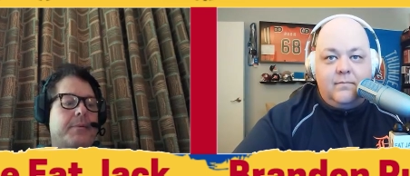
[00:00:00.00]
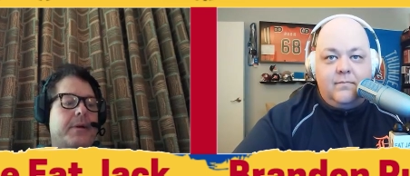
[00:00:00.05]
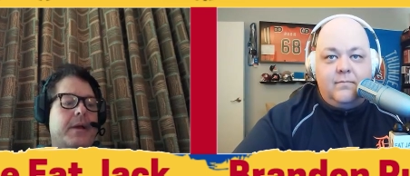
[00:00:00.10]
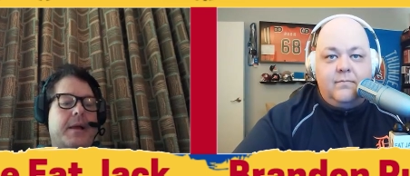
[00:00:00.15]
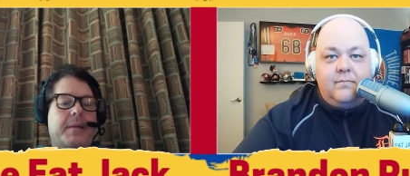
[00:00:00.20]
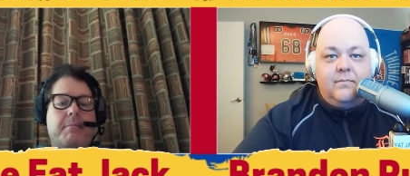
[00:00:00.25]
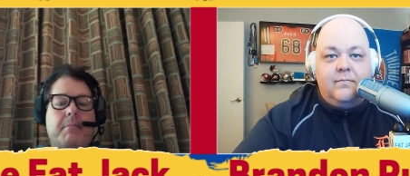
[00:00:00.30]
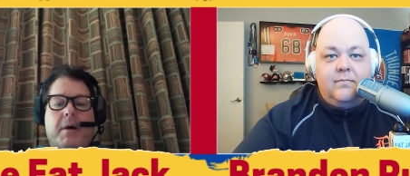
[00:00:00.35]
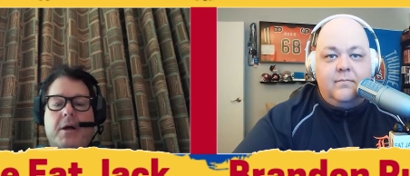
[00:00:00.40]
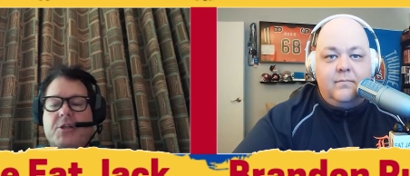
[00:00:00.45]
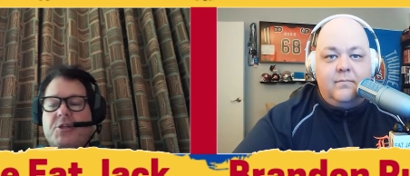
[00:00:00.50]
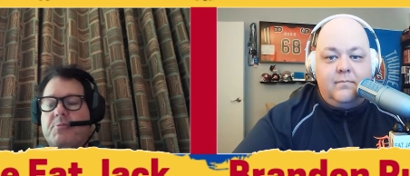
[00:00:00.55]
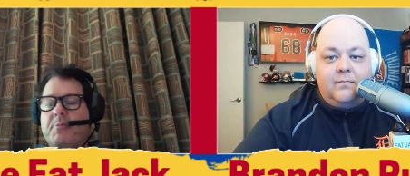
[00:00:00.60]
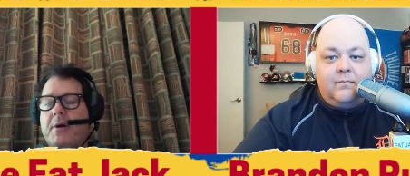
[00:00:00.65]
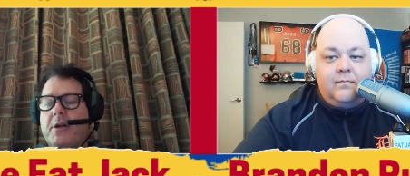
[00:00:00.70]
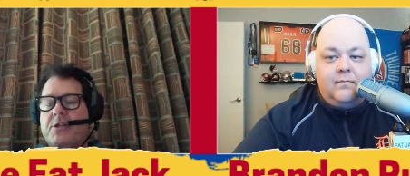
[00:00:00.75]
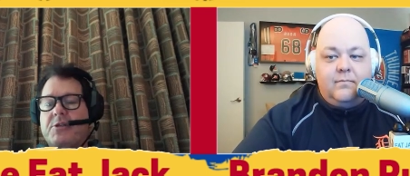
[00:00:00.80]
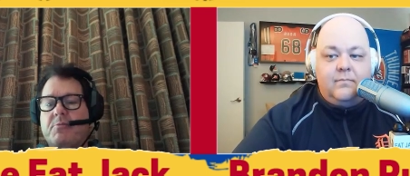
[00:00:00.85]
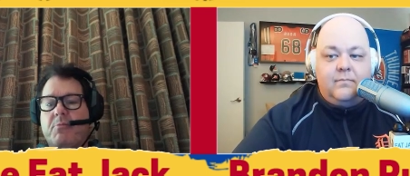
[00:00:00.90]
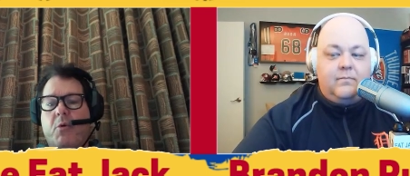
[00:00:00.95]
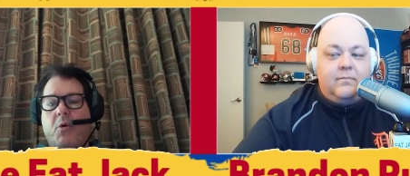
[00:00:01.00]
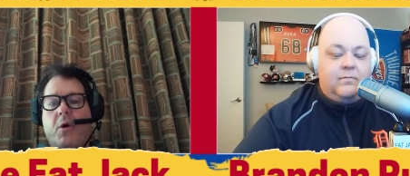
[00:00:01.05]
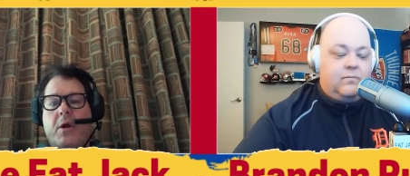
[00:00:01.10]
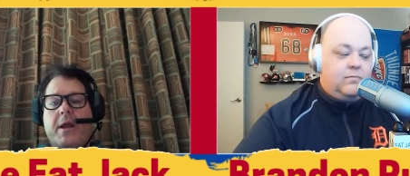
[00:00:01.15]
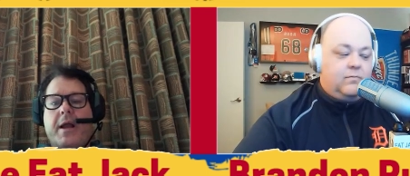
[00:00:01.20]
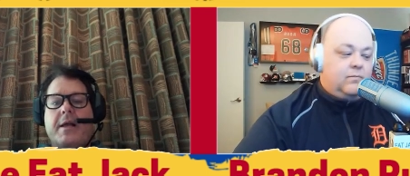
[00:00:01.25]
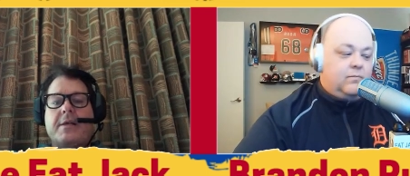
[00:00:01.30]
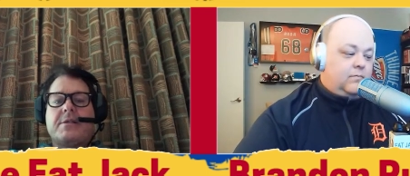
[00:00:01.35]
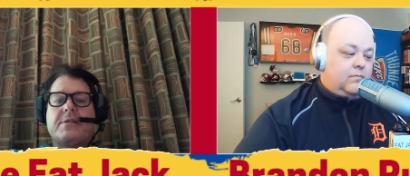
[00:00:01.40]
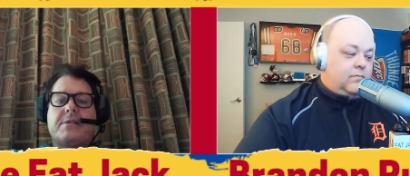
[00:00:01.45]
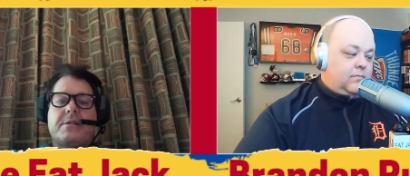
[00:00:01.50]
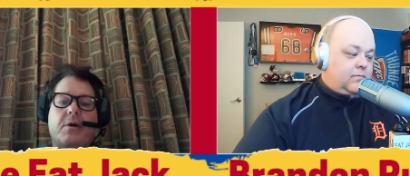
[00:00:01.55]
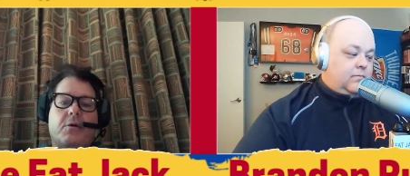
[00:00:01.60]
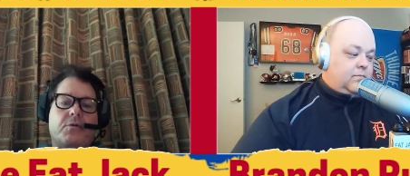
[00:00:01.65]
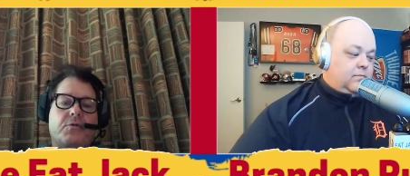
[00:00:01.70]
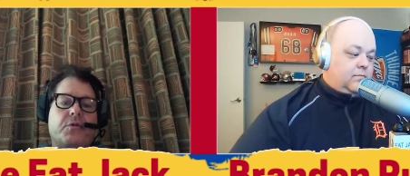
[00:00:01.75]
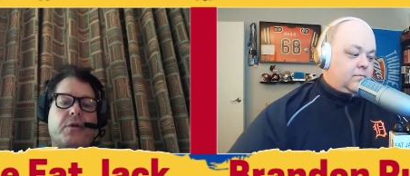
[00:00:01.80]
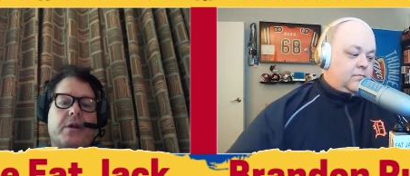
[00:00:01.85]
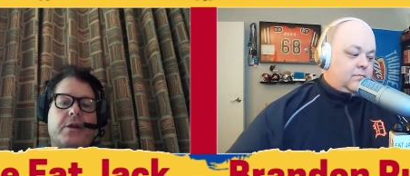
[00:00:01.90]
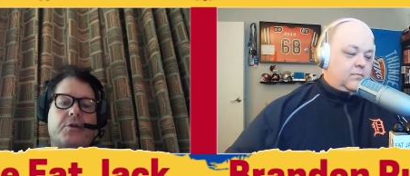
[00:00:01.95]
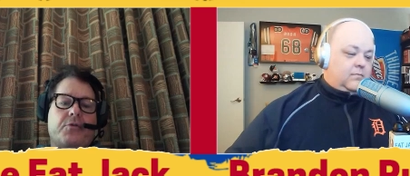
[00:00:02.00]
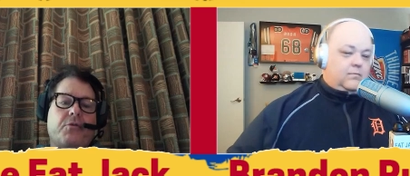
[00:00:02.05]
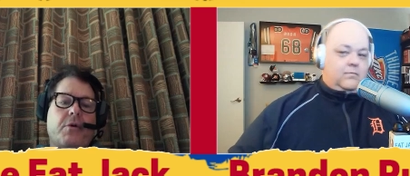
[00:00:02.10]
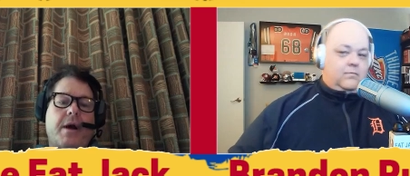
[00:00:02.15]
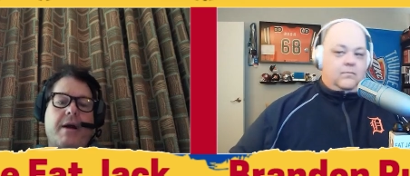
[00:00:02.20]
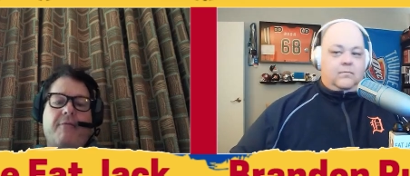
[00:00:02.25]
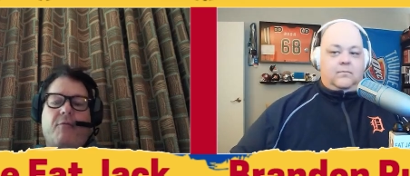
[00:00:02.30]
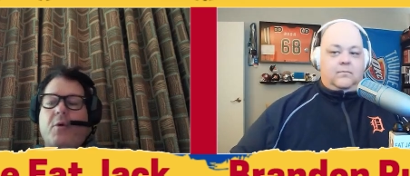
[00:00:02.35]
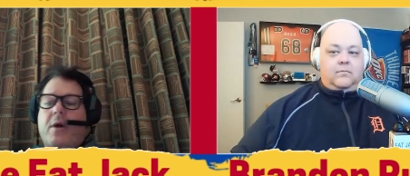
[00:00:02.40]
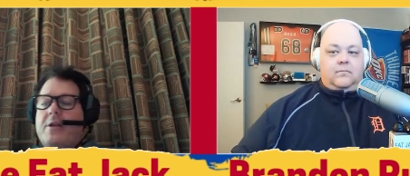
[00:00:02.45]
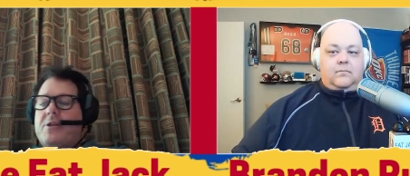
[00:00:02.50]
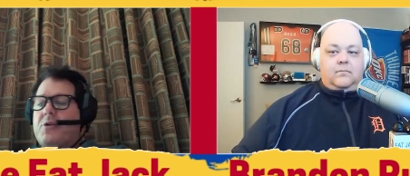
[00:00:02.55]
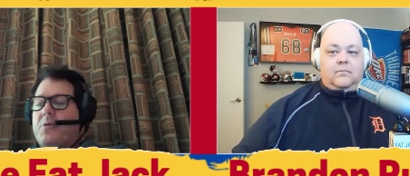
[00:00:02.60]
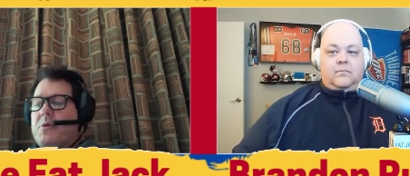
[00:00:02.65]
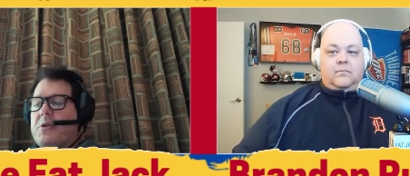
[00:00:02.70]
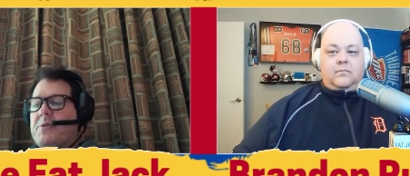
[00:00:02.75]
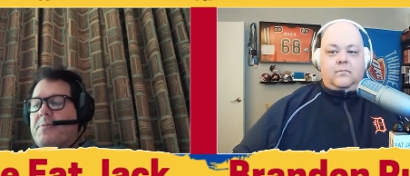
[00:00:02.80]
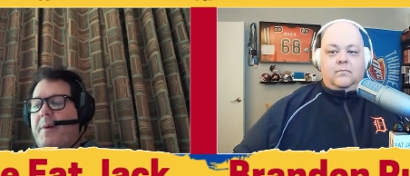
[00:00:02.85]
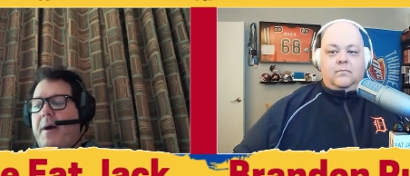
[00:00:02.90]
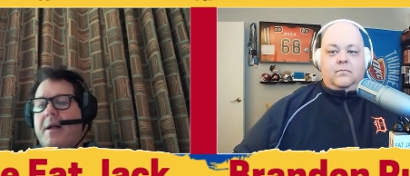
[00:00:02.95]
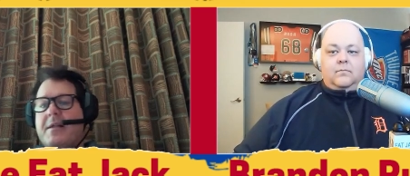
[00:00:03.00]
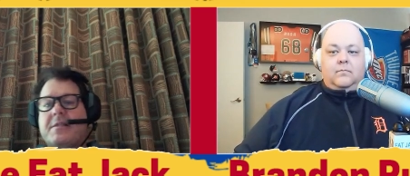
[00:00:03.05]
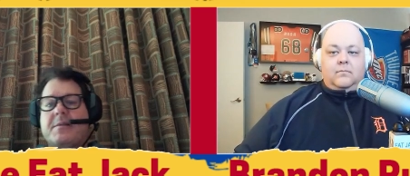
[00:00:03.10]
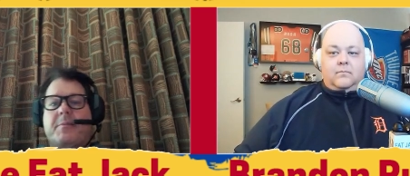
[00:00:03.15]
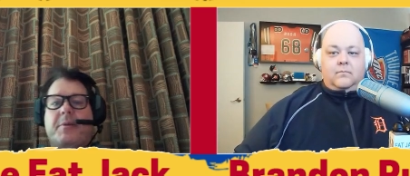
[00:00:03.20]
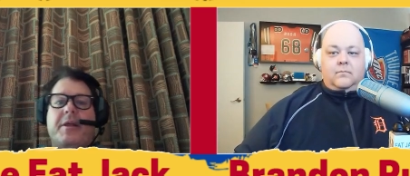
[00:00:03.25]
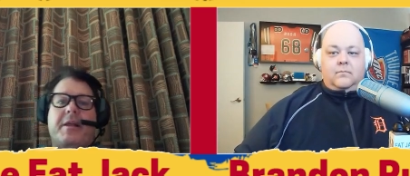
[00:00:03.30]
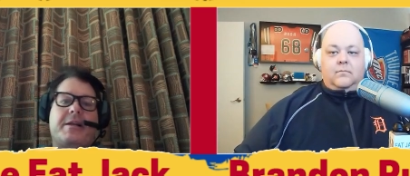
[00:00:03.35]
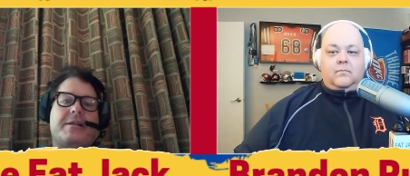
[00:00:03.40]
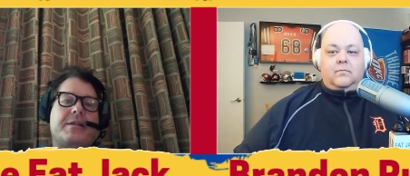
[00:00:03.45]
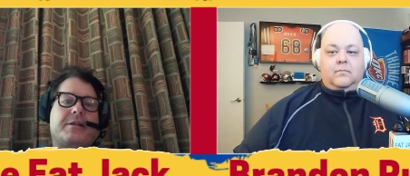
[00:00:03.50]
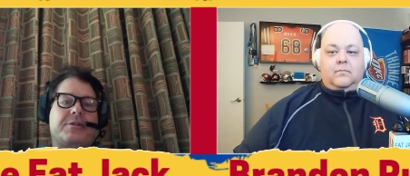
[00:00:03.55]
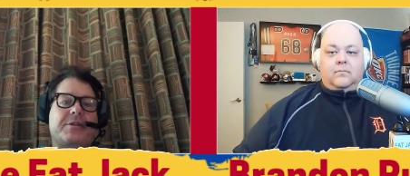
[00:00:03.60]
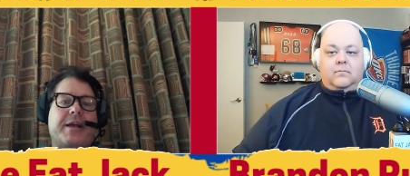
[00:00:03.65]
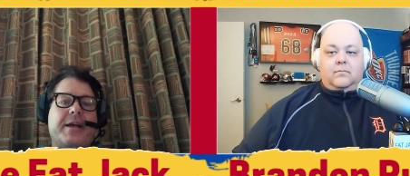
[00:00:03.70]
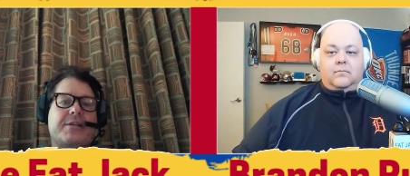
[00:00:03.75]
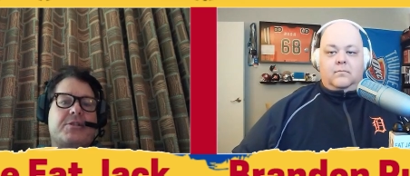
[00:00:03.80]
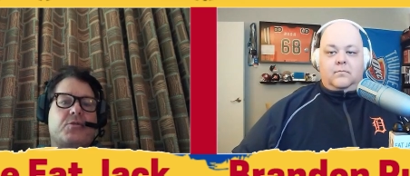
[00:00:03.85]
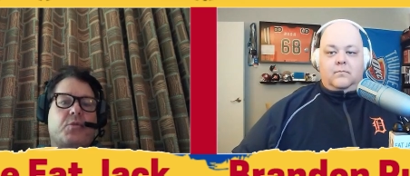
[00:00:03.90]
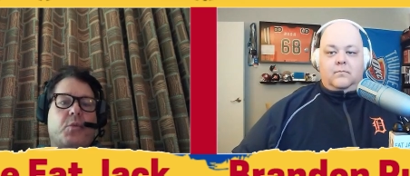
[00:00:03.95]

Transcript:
Speaker 1: and much, much more. Guys, don't drink and drive. Wager responsibly. And until next